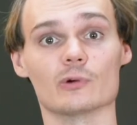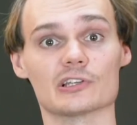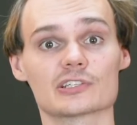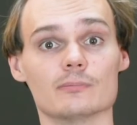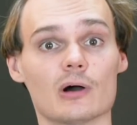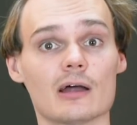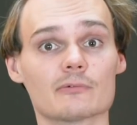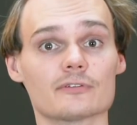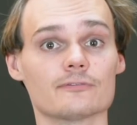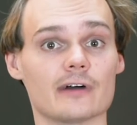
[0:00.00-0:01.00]
when it's combined
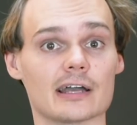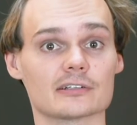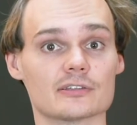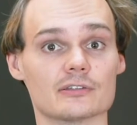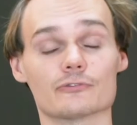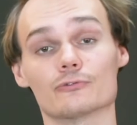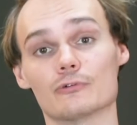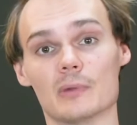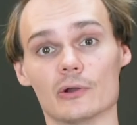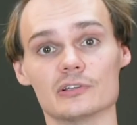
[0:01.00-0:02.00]
with the fact that the
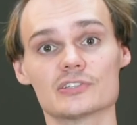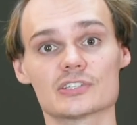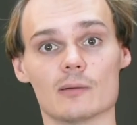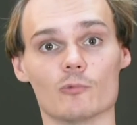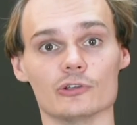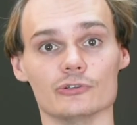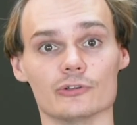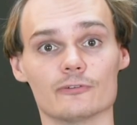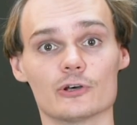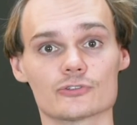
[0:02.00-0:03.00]
remote is somewhat
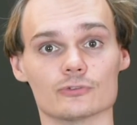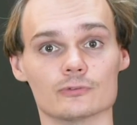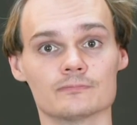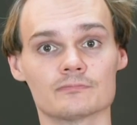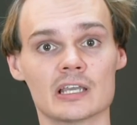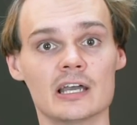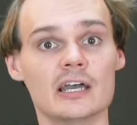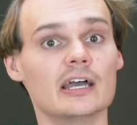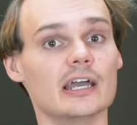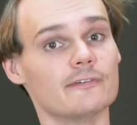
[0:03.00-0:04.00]
universal.
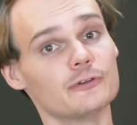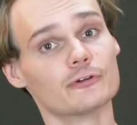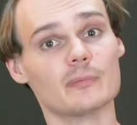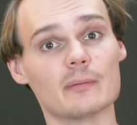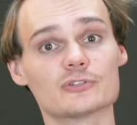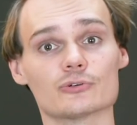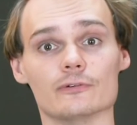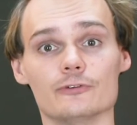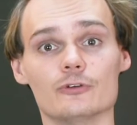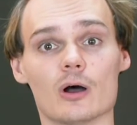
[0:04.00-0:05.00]
If you remember to a
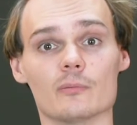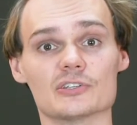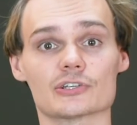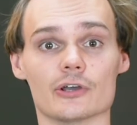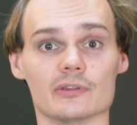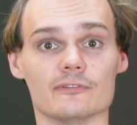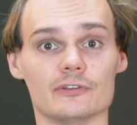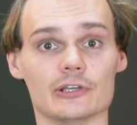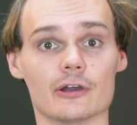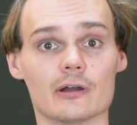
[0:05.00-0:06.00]
few moments ago in the
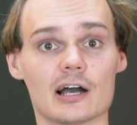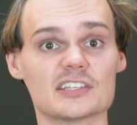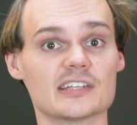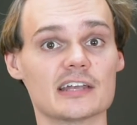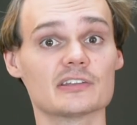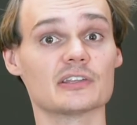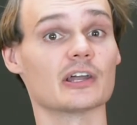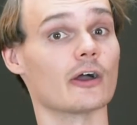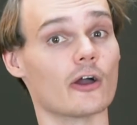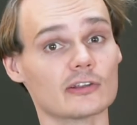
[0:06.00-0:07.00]
video, I stated that
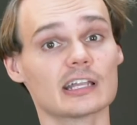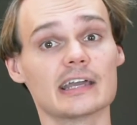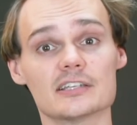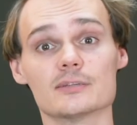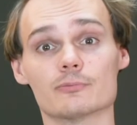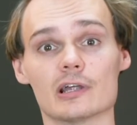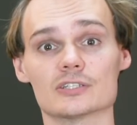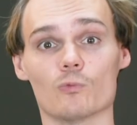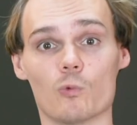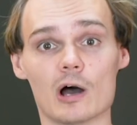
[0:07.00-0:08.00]
I only had to
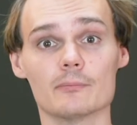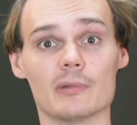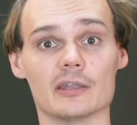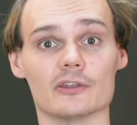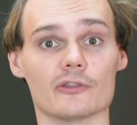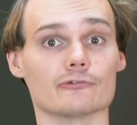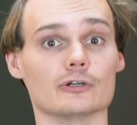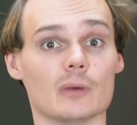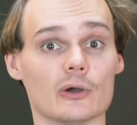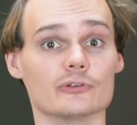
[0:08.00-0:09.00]
press one button on the
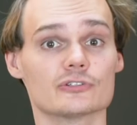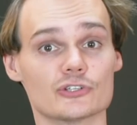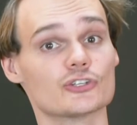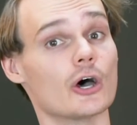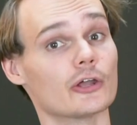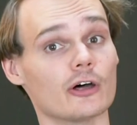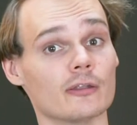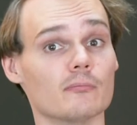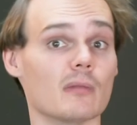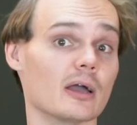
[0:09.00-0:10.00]
remote to turn
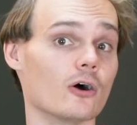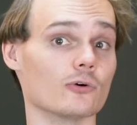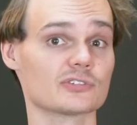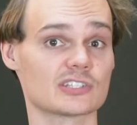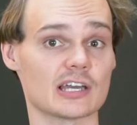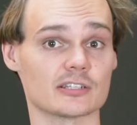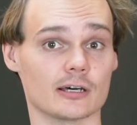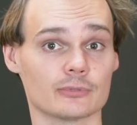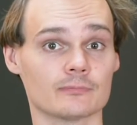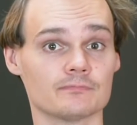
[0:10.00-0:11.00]
on my whole
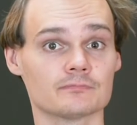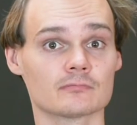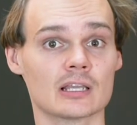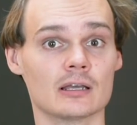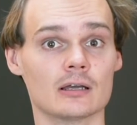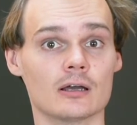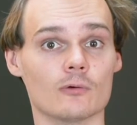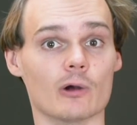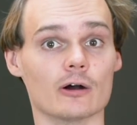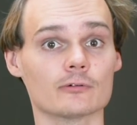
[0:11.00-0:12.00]
setup.
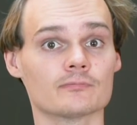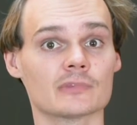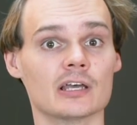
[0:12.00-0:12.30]
Well,